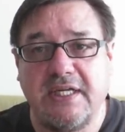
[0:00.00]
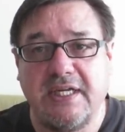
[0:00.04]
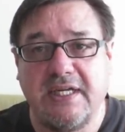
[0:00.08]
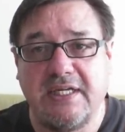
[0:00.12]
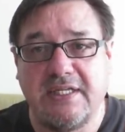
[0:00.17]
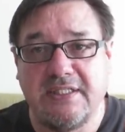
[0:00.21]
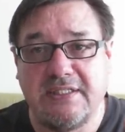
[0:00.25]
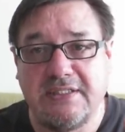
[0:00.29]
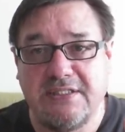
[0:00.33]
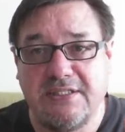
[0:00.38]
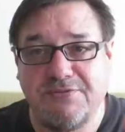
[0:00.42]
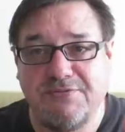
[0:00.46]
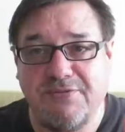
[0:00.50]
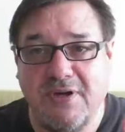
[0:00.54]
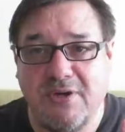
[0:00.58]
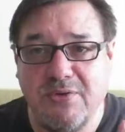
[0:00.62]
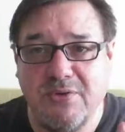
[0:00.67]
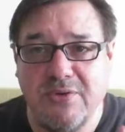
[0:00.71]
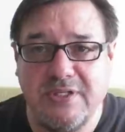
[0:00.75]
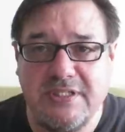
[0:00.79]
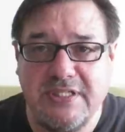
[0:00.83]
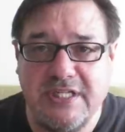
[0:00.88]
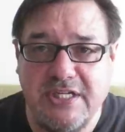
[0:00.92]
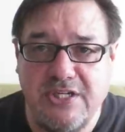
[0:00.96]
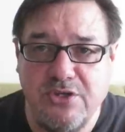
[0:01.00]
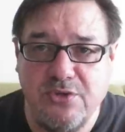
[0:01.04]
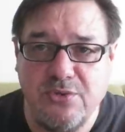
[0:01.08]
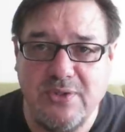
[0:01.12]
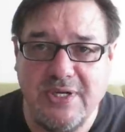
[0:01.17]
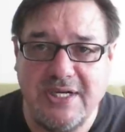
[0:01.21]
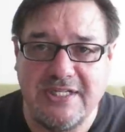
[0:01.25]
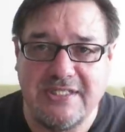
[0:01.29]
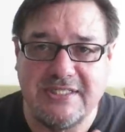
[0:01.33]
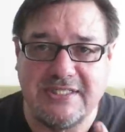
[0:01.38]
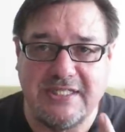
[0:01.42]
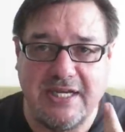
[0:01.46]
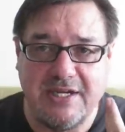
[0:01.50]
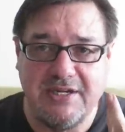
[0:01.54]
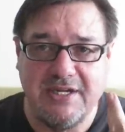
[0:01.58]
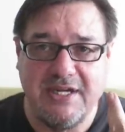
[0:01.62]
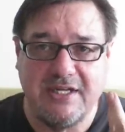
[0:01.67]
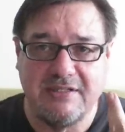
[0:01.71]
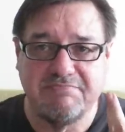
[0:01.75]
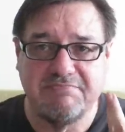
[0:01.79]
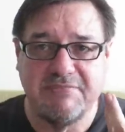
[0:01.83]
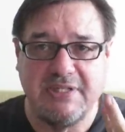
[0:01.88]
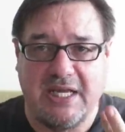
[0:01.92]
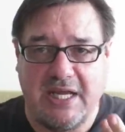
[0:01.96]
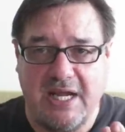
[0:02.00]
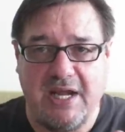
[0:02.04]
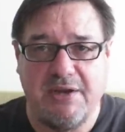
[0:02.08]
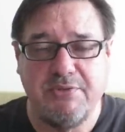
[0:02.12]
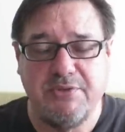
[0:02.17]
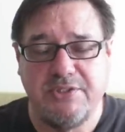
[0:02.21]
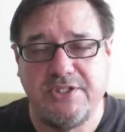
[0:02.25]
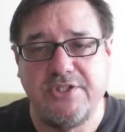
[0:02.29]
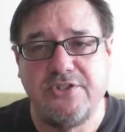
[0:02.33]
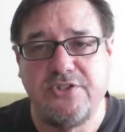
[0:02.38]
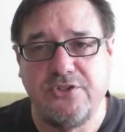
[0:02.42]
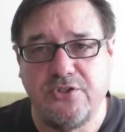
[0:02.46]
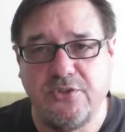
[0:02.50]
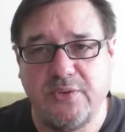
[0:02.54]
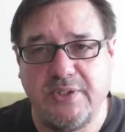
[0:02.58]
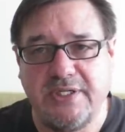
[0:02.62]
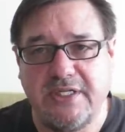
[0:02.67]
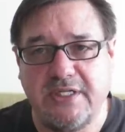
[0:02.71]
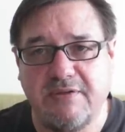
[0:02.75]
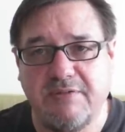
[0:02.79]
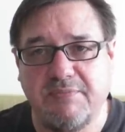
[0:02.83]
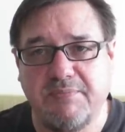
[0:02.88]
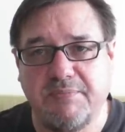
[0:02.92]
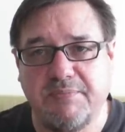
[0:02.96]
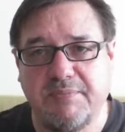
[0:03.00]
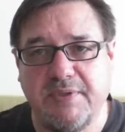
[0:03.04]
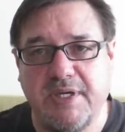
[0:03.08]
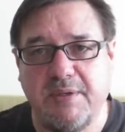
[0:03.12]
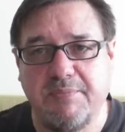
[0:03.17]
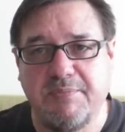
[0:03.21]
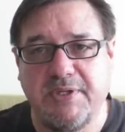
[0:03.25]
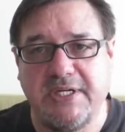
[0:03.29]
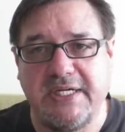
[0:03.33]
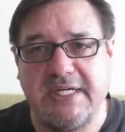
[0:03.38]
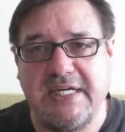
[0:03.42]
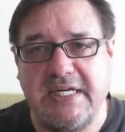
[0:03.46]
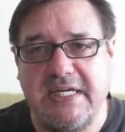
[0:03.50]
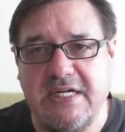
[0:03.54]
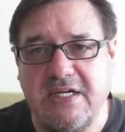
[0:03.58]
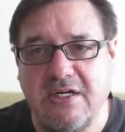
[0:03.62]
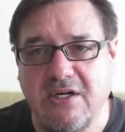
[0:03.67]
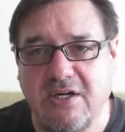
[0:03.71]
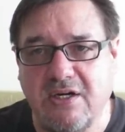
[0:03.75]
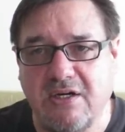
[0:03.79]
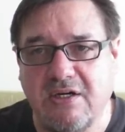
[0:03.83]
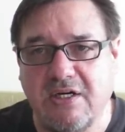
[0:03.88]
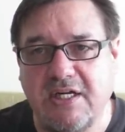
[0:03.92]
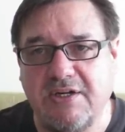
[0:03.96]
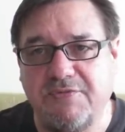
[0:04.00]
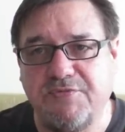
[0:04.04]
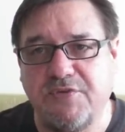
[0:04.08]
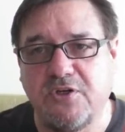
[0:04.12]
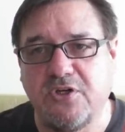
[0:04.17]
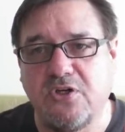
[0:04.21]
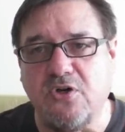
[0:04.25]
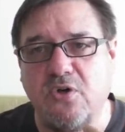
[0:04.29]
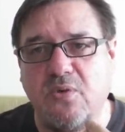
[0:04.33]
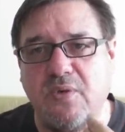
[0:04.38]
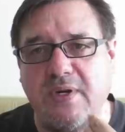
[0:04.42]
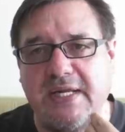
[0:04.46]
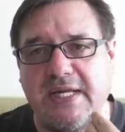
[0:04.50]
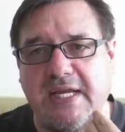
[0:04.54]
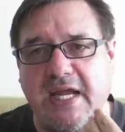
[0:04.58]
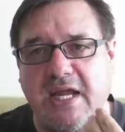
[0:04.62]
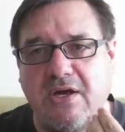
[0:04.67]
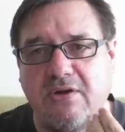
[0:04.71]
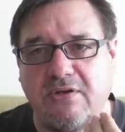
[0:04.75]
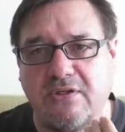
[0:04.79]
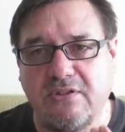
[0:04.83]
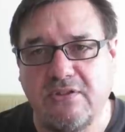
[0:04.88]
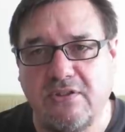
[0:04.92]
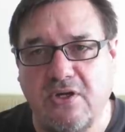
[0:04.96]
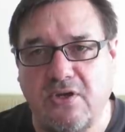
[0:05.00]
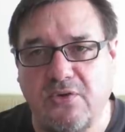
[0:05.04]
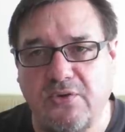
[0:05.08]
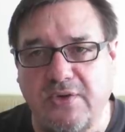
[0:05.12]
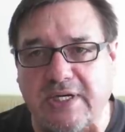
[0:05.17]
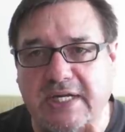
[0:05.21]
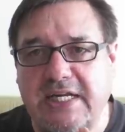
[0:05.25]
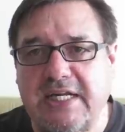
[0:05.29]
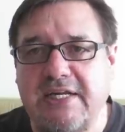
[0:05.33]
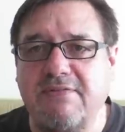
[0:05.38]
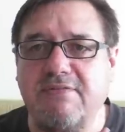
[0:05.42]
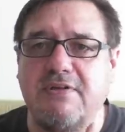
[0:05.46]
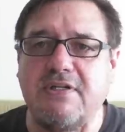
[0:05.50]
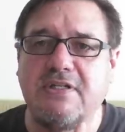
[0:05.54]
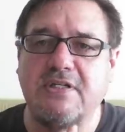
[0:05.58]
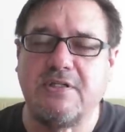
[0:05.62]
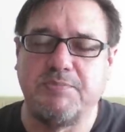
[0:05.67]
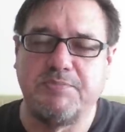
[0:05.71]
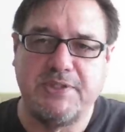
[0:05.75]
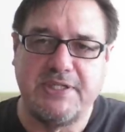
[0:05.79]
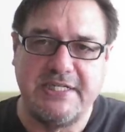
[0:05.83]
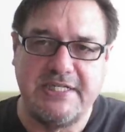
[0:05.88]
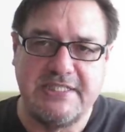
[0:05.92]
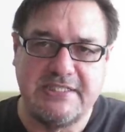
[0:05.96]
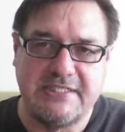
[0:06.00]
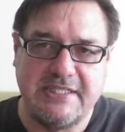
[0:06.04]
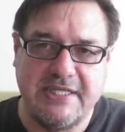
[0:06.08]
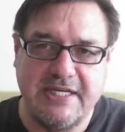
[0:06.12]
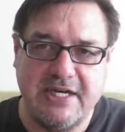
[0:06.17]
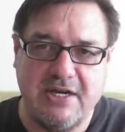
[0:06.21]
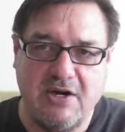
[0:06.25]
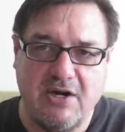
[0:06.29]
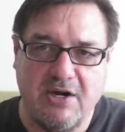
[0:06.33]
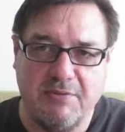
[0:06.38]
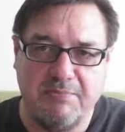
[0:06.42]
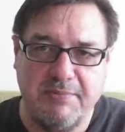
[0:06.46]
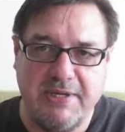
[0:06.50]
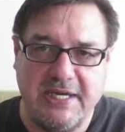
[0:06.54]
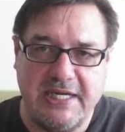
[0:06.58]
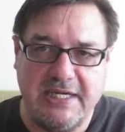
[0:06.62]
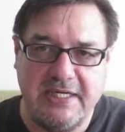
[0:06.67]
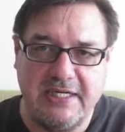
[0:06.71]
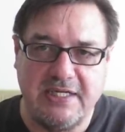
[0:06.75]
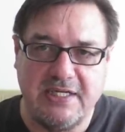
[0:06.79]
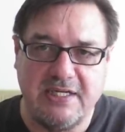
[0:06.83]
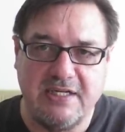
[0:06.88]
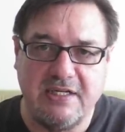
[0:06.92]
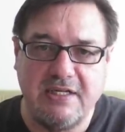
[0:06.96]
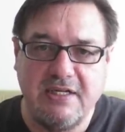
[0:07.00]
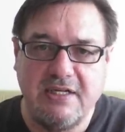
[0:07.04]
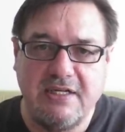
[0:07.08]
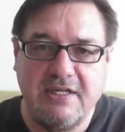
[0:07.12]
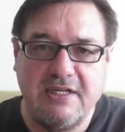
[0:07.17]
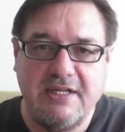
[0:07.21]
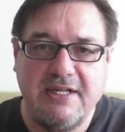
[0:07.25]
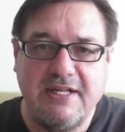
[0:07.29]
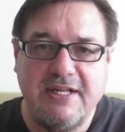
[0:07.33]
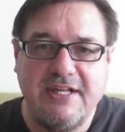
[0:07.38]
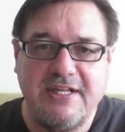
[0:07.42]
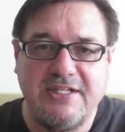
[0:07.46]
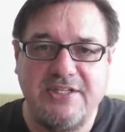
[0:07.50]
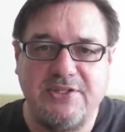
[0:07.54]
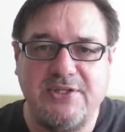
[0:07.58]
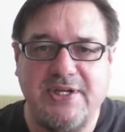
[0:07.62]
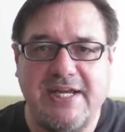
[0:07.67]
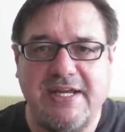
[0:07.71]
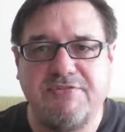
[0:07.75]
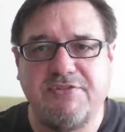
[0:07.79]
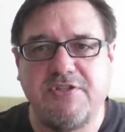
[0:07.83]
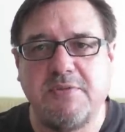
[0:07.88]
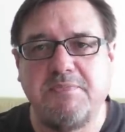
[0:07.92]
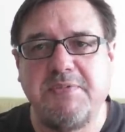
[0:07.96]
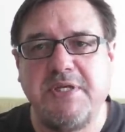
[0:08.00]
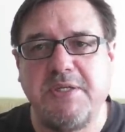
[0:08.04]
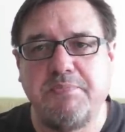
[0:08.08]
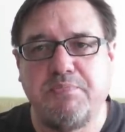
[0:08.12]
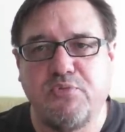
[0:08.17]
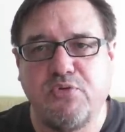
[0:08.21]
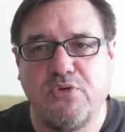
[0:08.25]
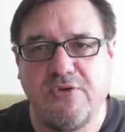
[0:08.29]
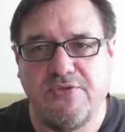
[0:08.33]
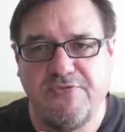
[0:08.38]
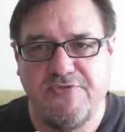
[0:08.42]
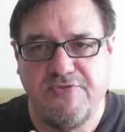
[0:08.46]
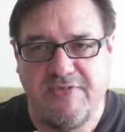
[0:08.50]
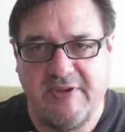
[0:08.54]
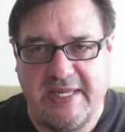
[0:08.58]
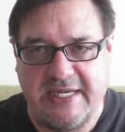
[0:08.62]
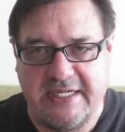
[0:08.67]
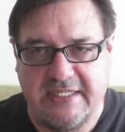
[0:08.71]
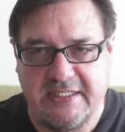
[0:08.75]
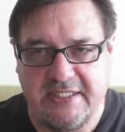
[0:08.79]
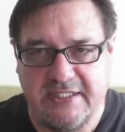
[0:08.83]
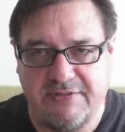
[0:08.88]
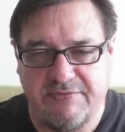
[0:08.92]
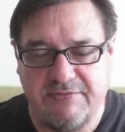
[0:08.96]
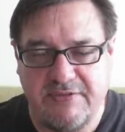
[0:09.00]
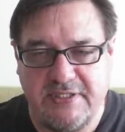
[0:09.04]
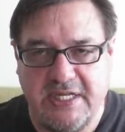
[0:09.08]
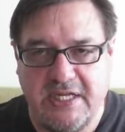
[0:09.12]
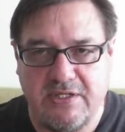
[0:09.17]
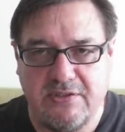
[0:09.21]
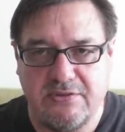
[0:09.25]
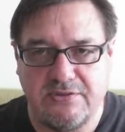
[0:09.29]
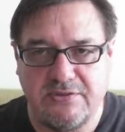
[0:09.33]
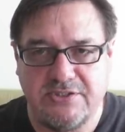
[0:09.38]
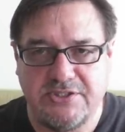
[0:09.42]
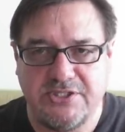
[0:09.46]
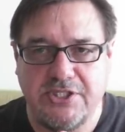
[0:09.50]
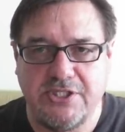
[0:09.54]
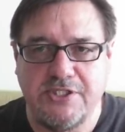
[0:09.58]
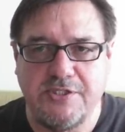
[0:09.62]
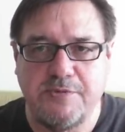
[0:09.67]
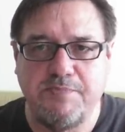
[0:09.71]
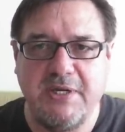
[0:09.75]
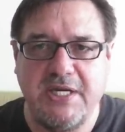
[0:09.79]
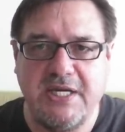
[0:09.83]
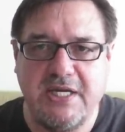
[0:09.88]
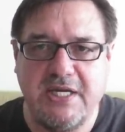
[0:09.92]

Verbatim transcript: and if I were in the U.S., I, I would do it. But here, if you're going out alone, even in a place like Armenia, you have to be preventative. Now, just